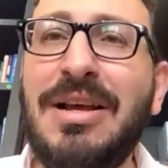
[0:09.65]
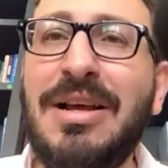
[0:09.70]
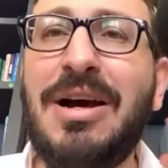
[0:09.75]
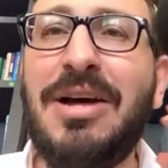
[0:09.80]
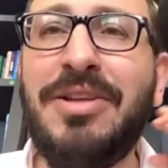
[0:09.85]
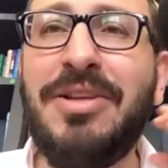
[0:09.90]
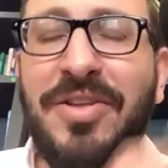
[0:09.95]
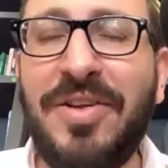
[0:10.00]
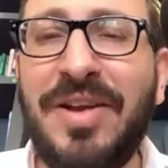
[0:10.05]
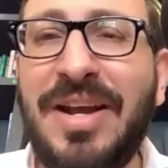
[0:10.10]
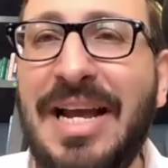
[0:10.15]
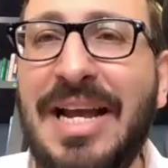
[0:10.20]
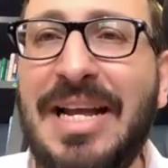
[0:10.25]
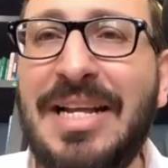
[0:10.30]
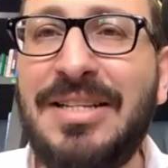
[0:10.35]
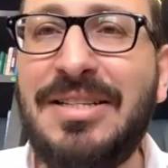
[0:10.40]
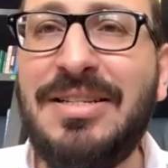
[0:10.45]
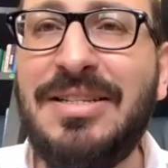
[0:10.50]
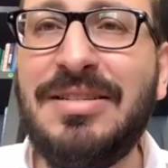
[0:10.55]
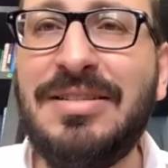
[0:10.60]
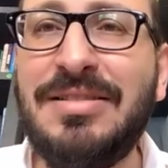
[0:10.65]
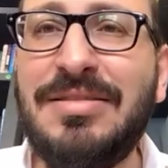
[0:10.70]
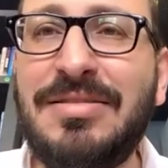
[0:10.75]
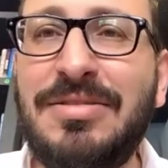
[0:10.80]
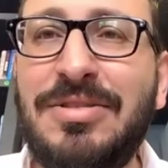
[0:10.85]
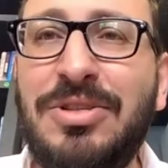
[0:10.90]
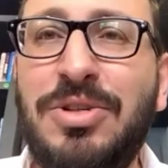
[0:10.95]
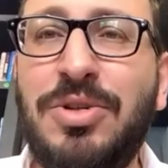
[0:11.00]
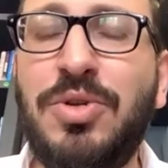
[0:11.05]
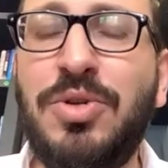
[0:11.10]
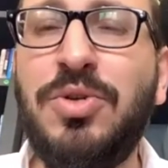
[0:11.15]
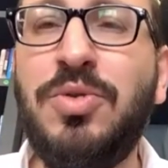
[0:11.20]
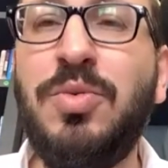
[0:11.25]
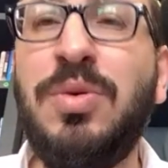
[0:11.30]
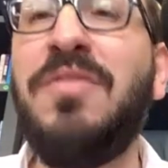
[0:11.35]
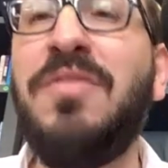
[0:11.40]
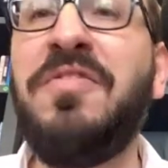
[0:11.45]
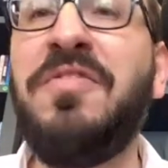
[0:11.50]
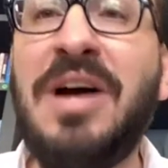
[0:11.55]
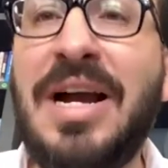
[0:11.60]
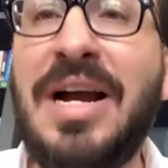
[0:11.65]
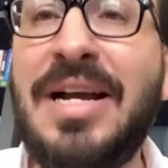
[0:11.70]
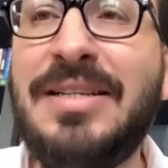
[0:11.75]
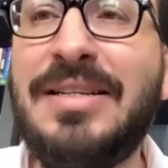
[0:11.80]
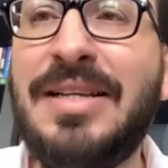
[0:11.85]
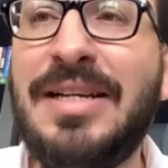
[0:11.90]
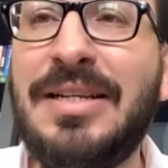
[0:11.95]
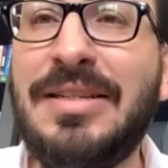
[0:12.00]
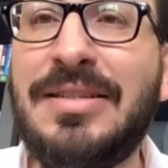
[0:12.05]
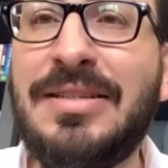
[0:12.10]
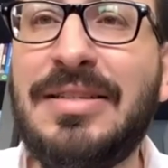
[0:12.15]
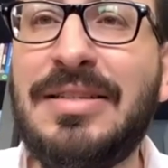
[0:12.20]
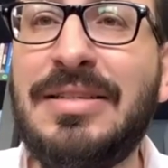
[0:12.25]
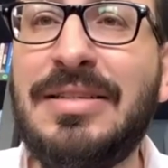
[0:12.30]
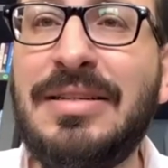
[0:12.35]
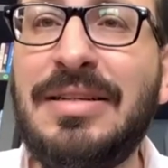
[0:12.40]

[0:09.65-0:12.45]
On the other hand, you will find it